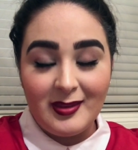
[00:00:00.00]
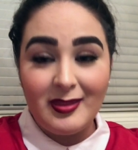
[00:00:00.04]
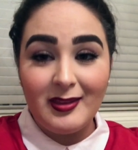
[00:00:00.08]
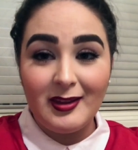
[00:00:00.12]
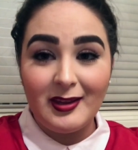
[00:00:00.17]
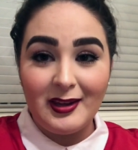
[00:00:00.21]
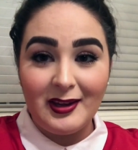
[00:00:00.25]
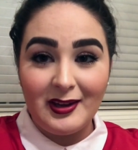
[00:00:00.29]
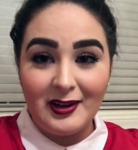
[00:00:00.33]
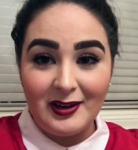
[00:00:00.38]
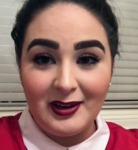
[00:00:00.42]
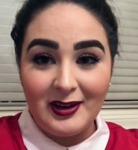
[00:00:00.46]
The
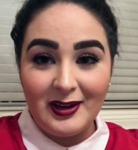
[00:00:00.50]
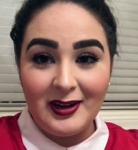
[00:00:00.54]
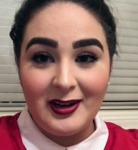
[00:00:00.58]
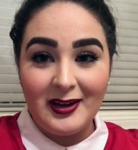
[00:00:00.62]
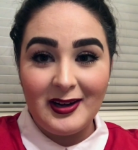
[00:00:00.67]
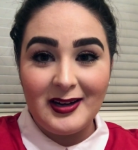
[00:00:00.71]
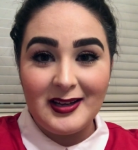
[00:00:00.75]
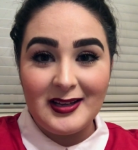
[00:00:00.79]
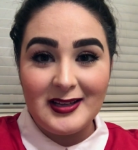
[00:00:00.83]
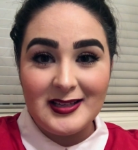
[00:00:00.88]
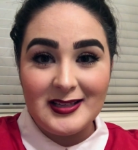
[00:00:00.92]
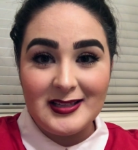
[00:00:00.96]
year
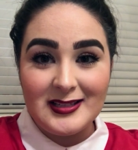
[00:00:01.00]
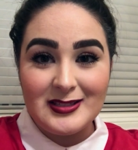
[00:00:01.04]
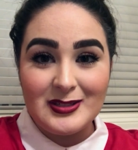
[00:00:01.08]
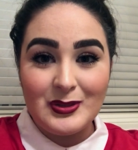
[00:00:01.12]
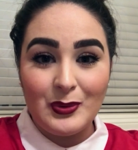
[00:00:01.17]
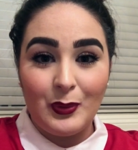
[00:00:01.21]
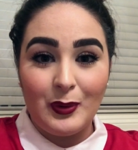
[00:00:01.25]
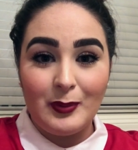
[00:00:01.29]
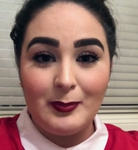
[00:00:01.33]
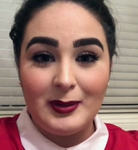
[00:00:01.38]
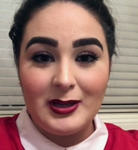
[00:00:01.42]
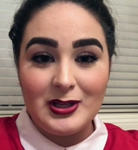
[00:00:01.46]
is
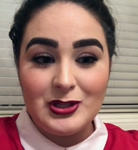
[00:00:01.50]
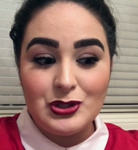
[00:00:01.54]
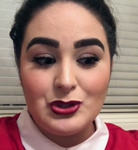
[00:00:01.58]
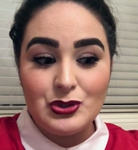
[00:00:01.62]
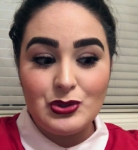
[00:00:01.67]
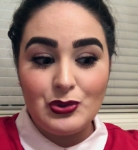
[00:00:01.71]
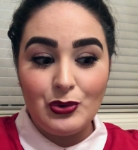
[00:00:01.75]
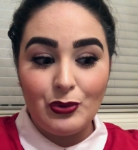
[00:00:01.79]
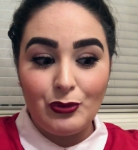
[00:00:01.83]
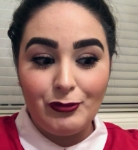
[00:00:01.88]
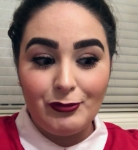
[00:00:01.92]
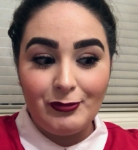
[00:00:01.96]
going by
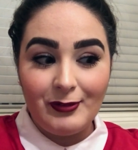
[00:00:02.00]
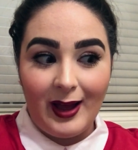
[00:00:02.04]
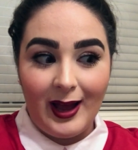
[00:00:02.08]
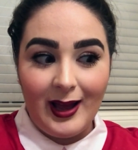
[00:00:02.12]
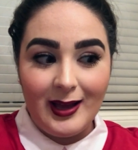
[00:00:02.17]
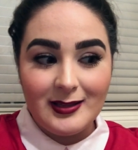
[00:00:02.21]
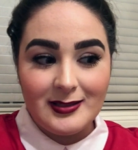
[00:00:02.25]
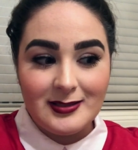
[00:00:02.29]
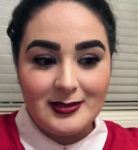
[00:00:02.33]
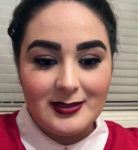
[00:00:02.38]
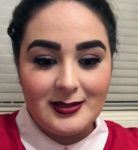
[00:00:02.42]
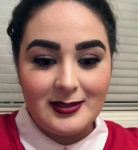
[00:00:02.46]
so
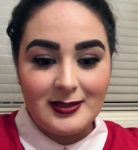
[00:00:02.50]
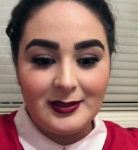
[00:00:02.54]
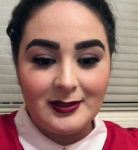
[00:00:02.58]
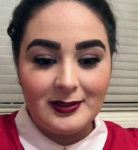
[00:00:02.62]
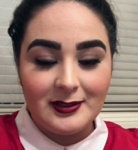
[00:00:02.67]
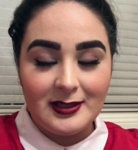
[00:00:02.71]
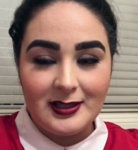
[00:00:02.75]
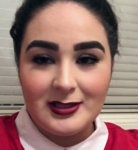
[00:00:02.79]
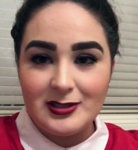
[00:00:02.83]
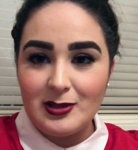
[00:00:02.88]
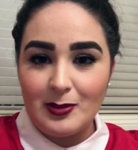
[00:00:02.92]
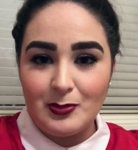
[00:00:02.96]
fast.
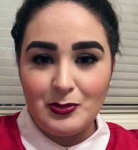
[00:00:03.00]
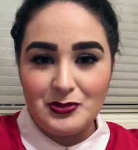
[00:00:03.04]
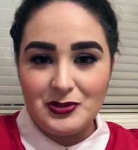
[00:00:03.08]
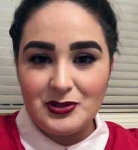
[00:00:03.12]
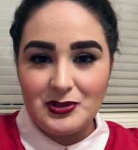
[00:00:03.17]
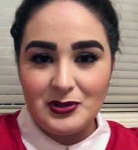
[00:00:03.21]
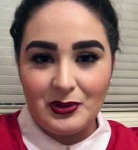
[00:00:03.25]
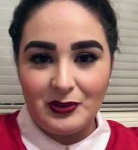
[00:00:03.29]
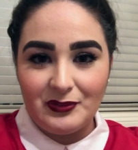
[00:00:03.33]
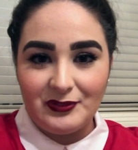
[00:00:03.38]
It's almost